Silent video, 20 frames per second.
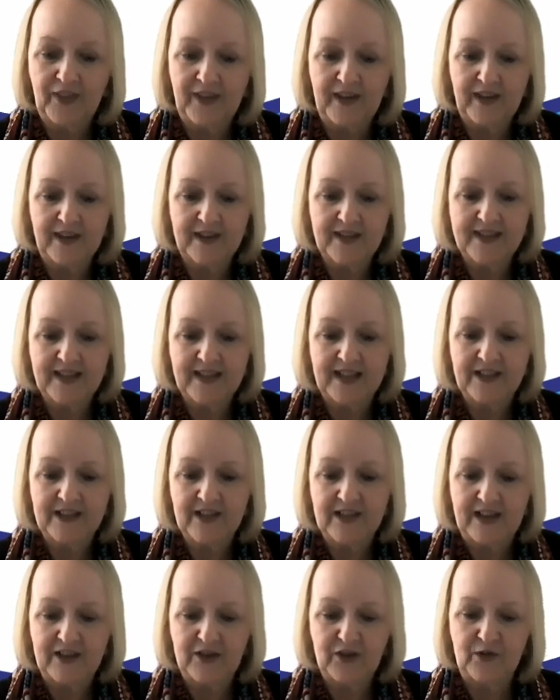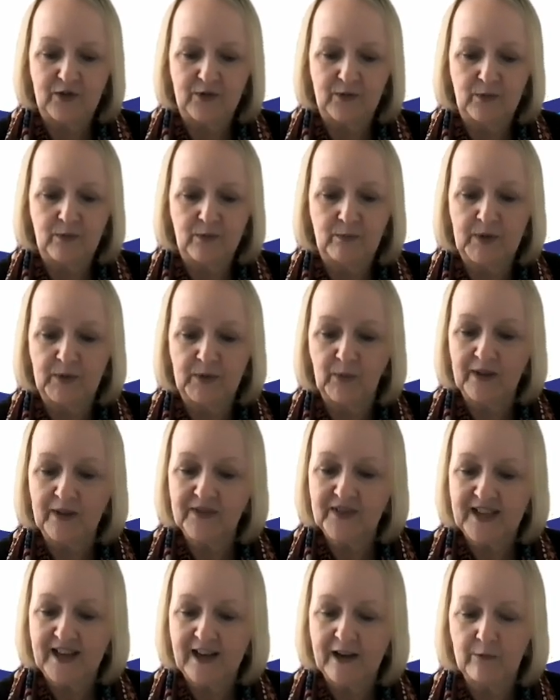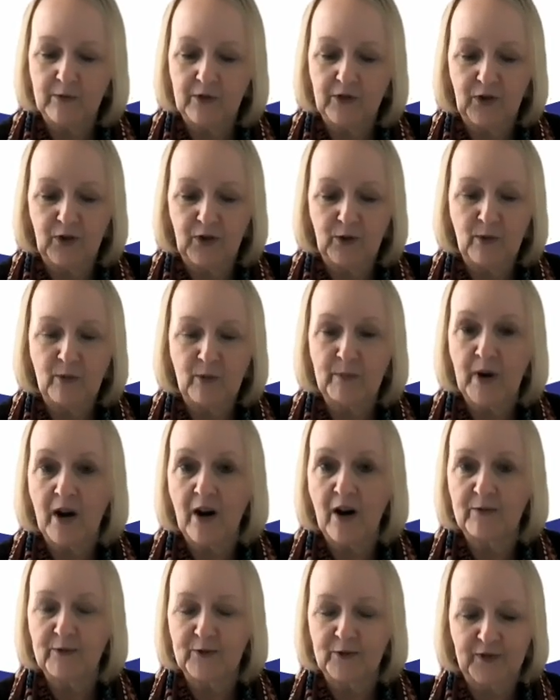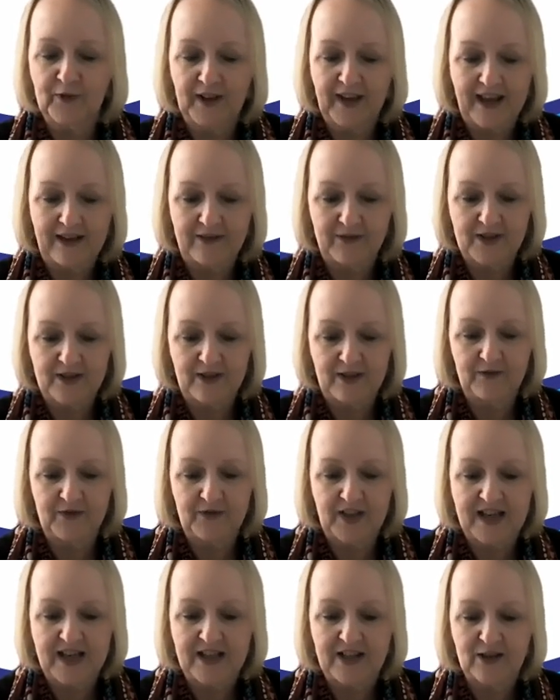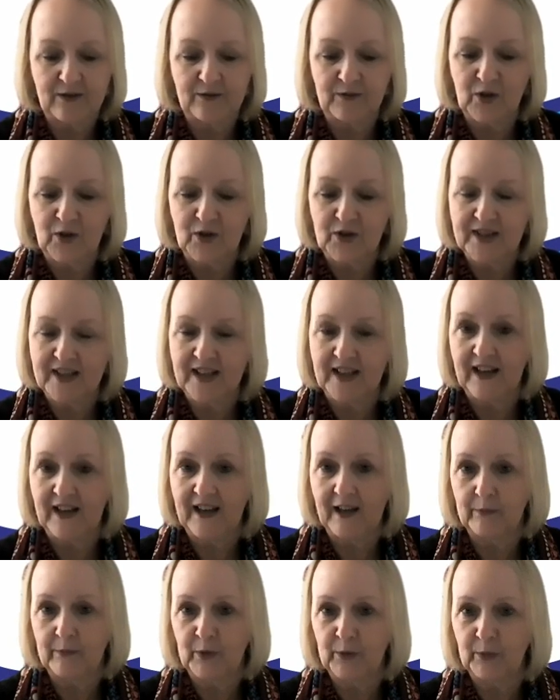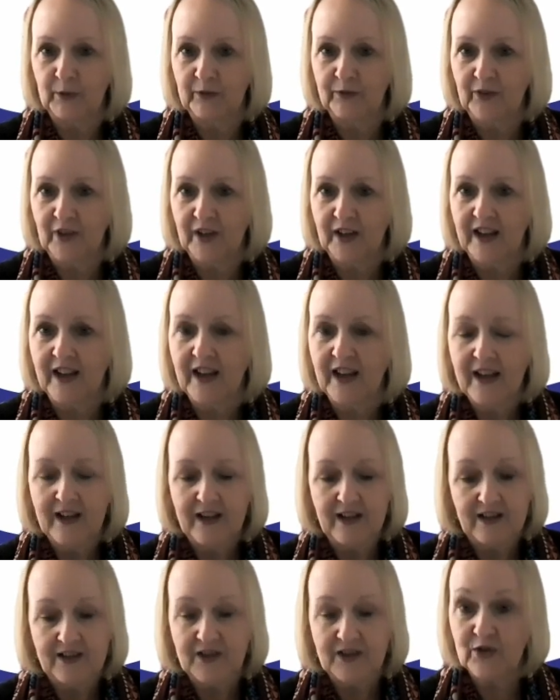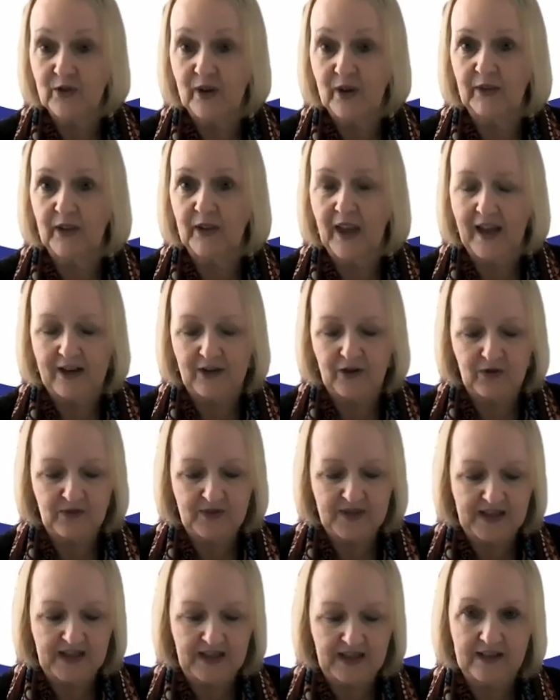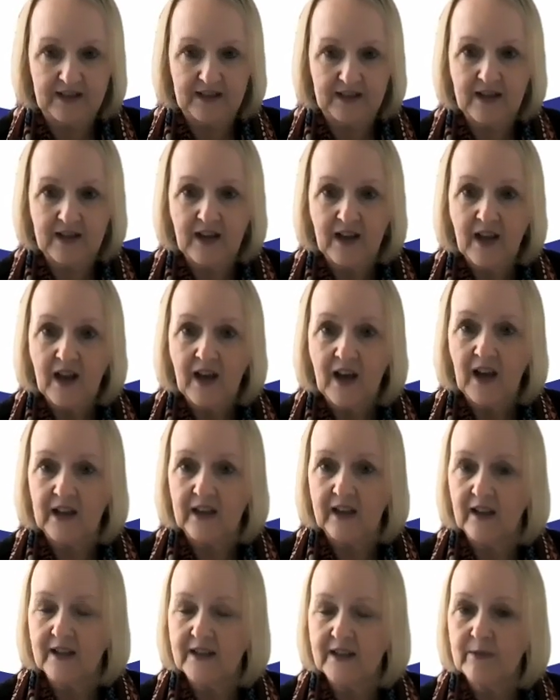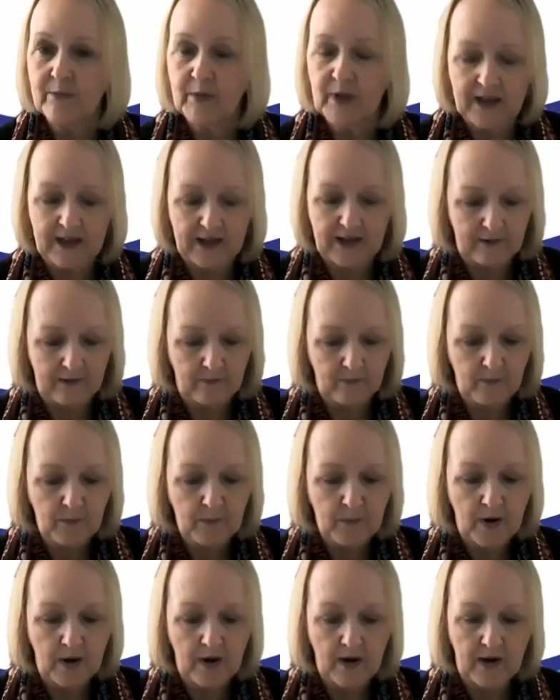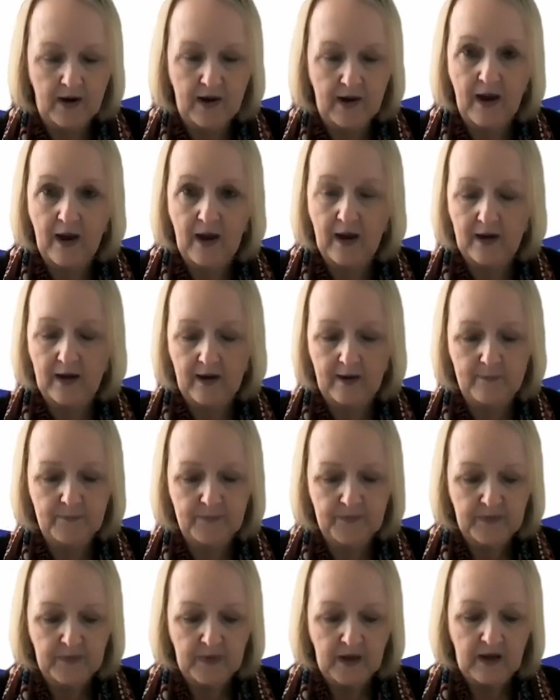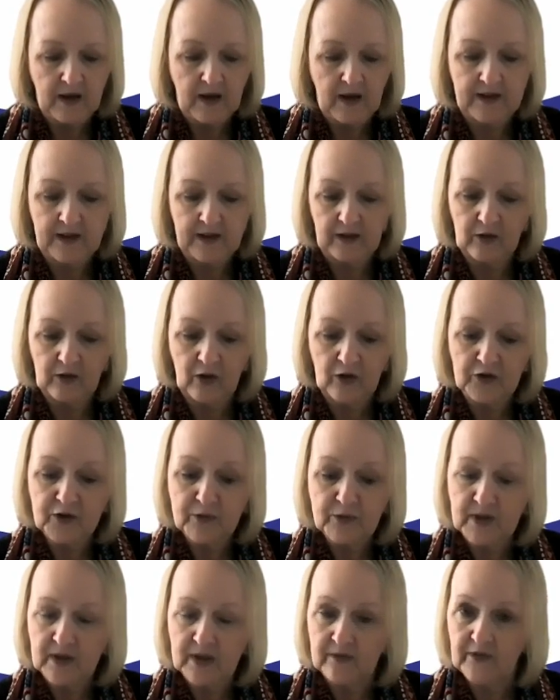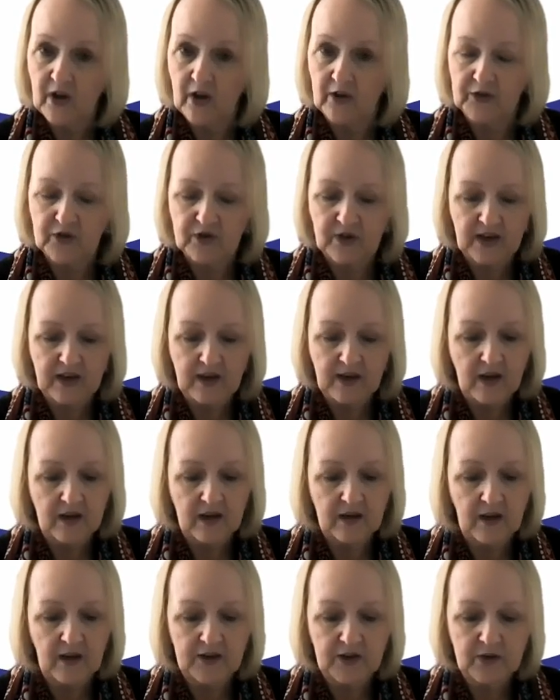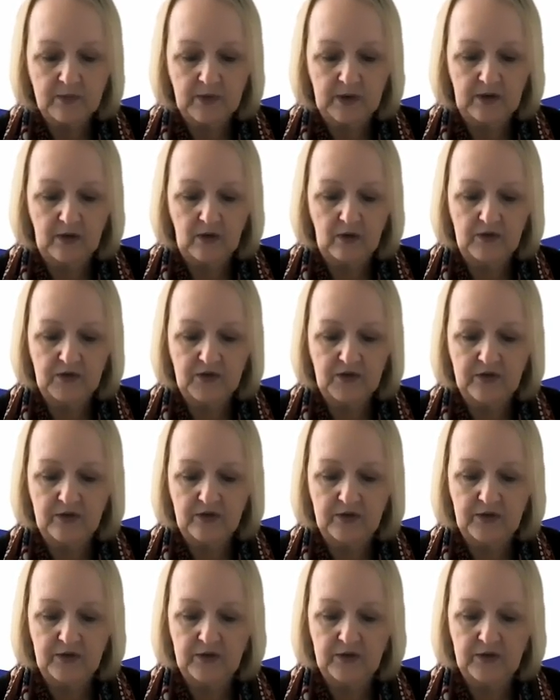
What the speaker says: this International Midwives Day with you on behalf of the Council of Deans of Nursing and Midwifery, Australia and New Zealand. I'd like to begin by an acknowledgement of country. I'd like to acknowledge the